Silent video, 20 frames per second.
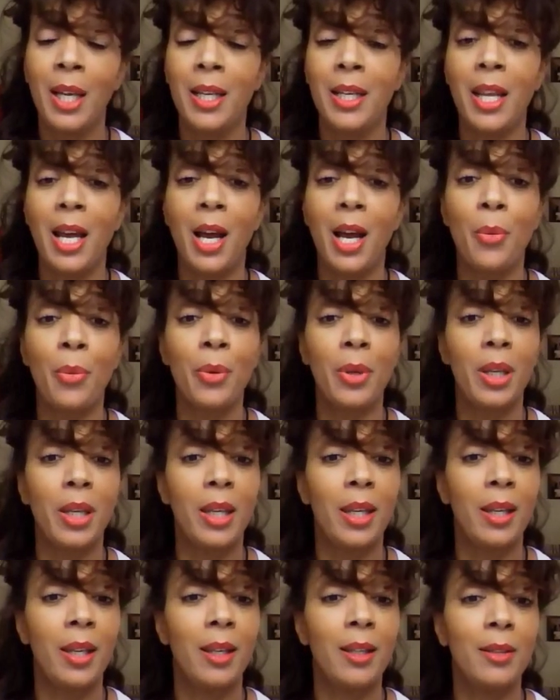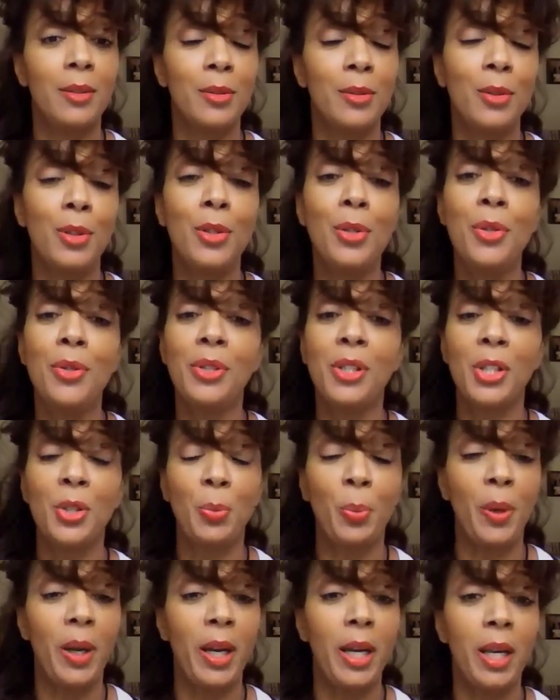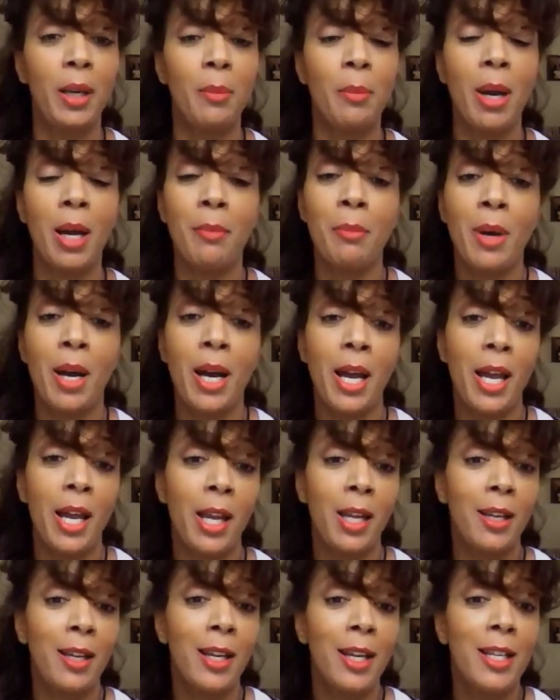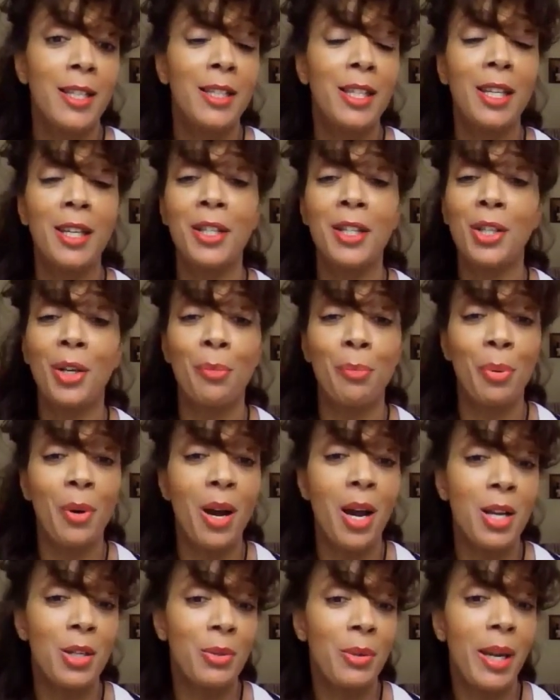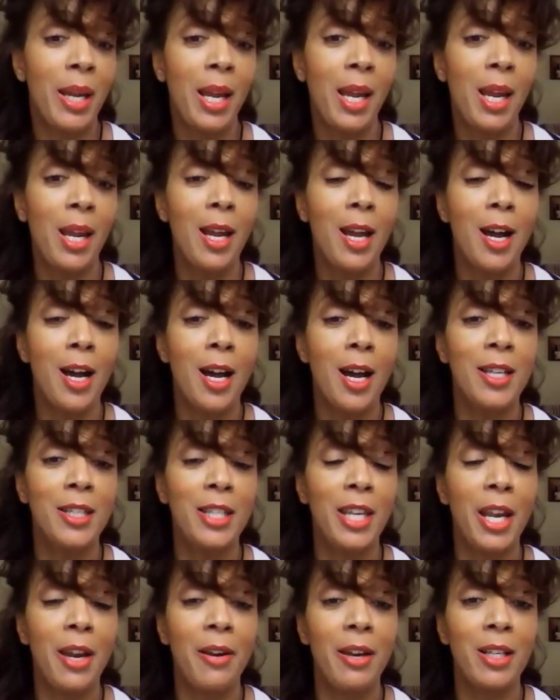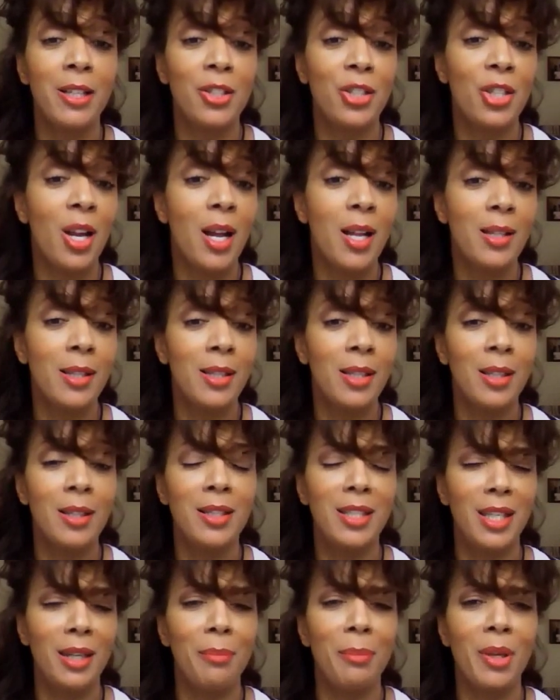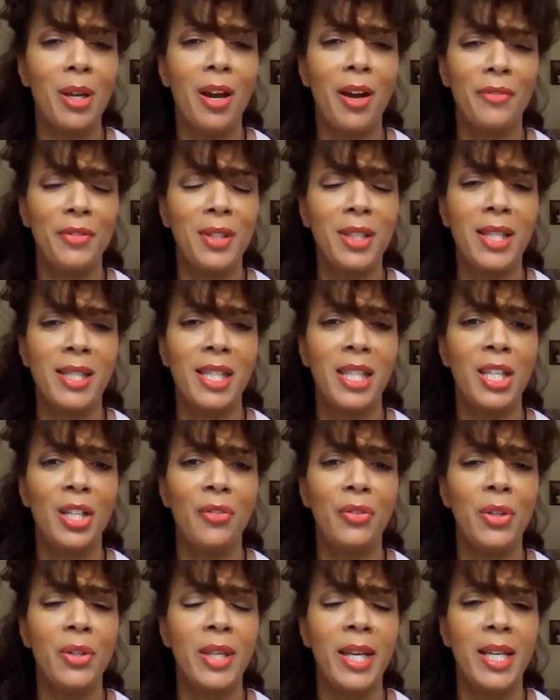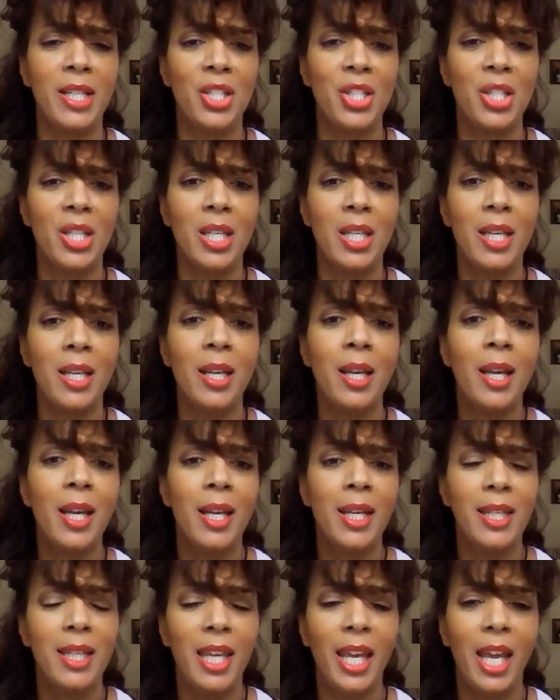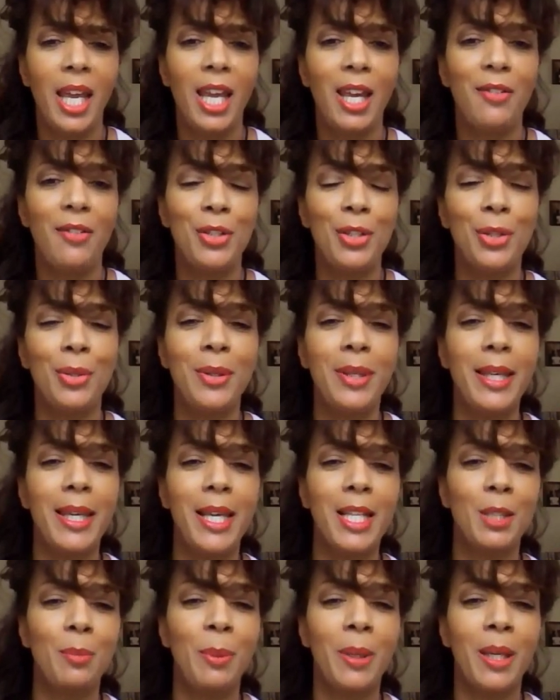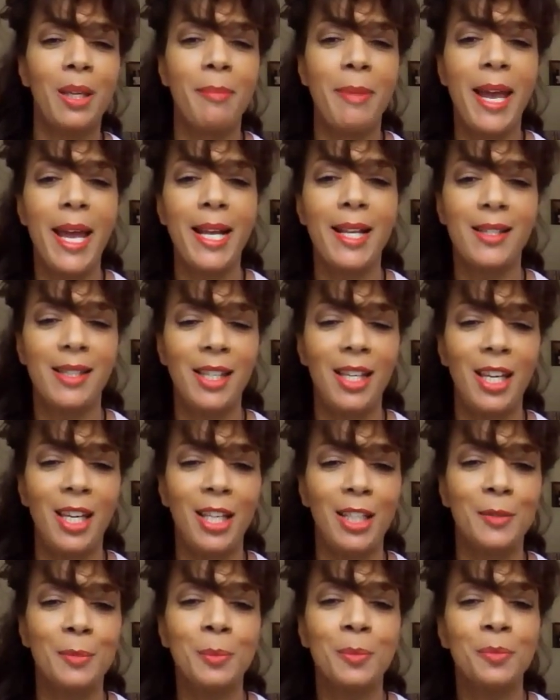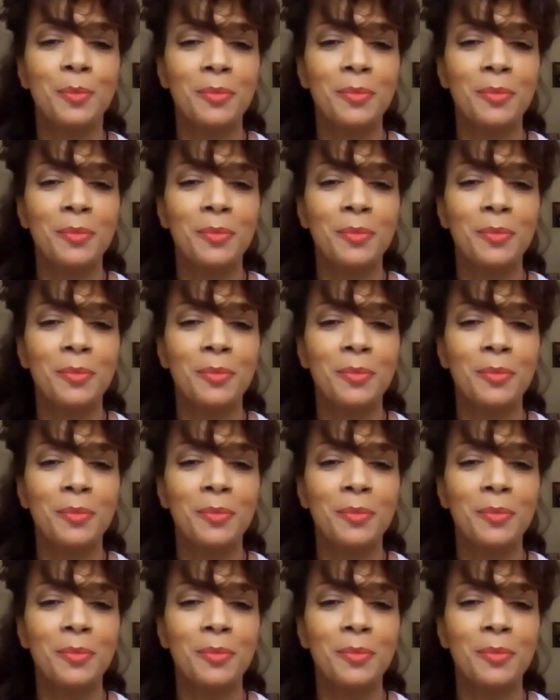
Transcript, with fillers: Now, news is spreading. My, my Tennis compadre uh, Derek Johnson tipped me off to this interview that she gave to ESPN Magazine